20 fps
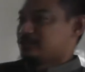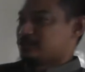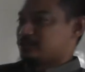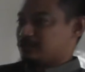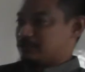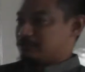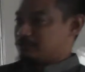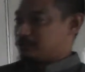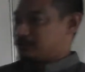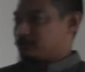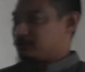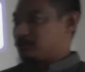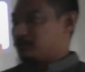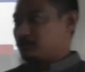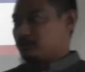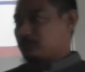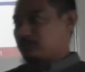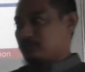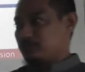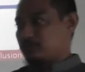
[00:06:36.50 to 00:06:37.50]
so if you
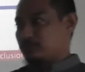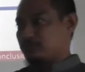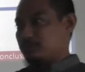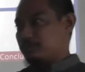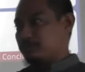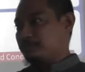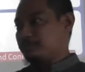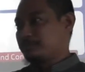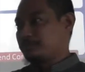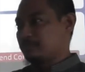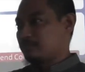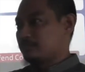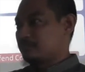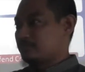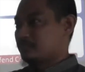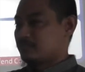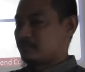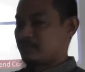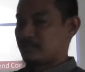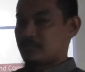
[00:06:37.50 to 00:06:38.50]
go to,
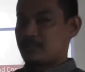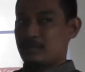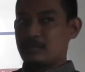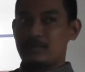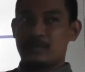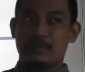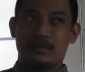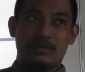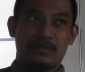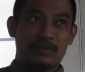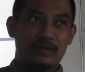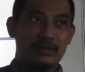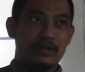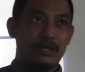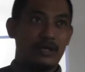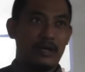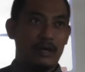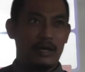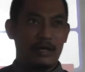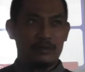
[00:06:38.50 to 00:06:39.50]

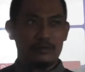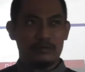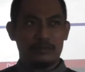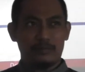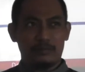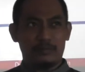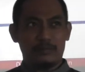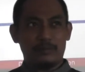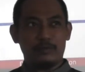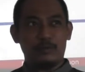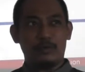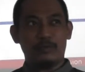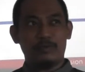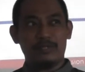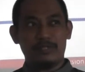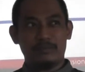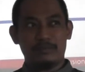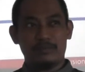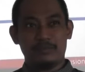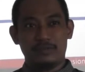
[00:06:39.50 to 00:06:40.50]
I don't know,
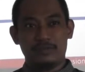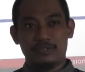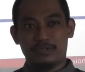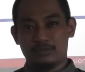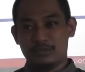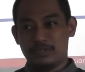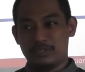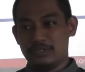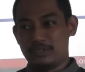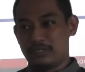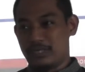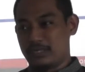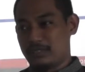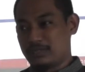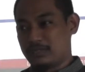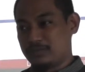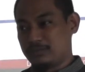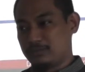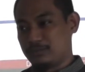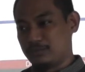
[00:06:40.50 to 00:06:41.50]
normally the student
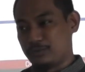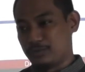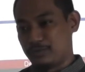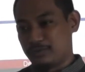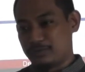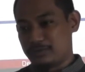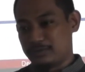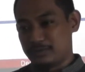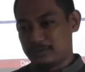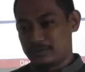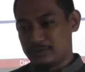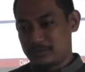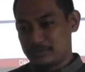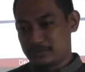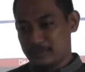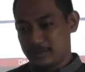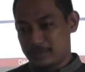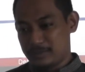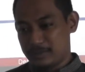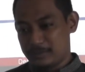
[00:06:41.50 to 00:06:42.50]
do not
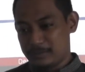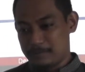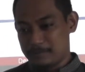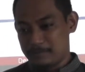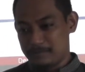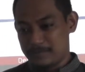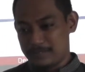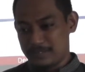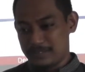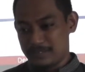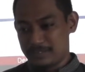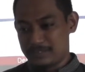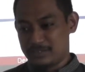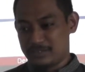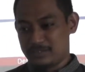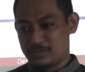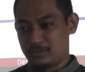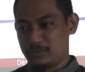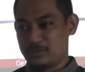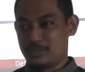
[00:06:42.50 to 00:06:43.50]
think
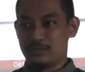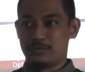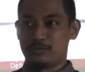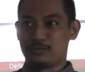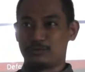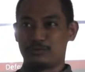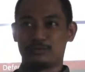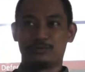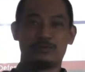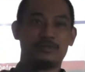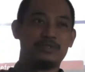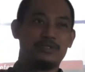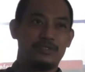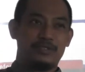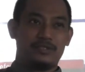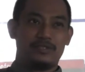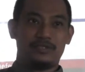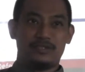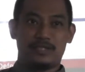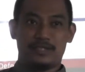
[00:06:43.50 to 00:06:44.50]
it's crucial to
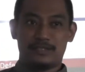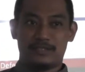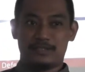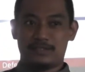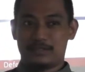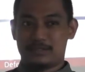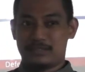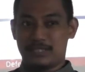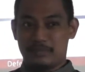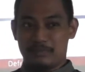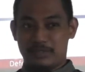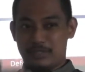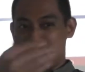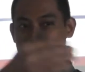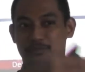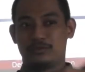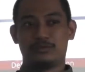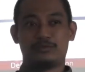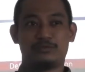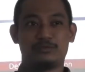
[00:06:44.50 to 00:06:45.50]
just step
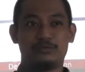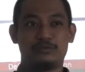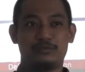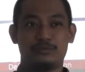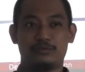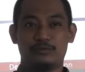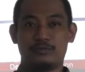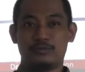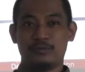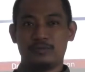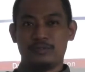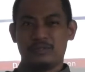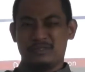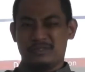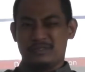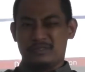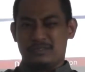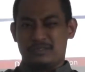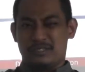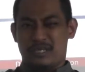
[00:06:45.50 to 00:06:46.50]
into
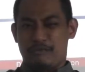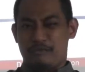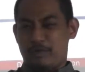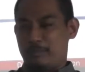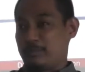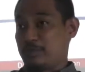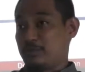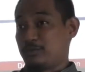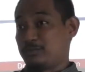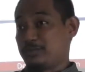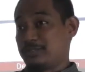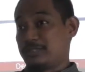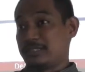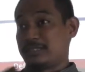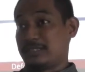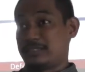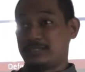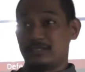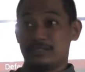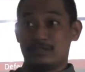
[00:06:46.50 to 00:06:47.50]
FYP 2
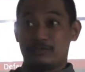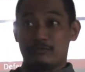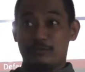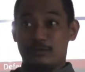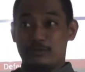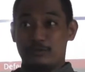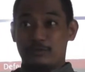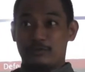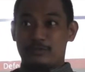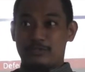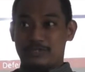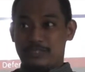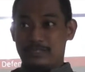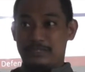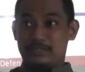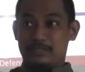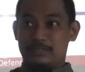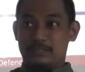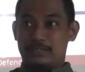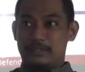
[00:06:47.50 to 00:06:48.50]
presentation of your
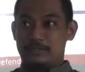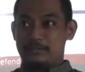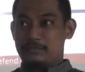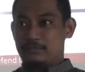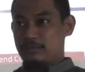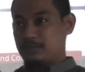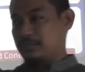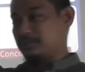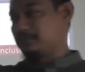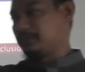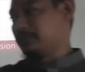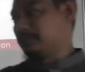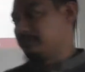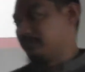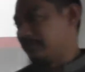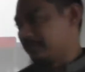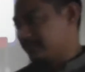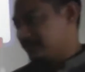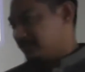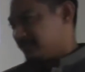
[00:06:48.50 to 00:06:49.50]
senior, right, for example.
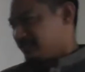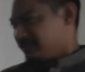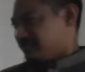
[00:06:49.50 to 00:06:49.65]
But